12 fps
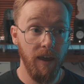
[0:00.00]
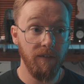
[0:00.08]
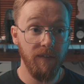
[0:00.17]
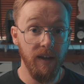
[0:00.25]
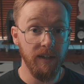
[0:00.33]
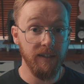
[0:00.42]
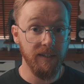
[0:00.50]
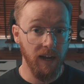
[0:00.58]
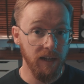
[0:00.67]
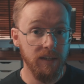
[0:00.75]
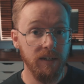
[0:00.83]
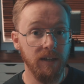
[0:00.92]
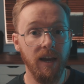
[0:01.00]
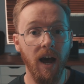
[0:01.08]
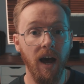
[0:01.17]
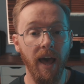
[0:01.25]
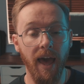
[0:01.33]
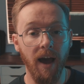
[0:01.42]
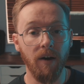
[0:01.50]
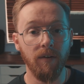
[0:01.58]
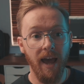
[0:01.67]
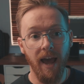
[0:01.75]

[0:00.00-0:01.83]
if it doesn't cut out,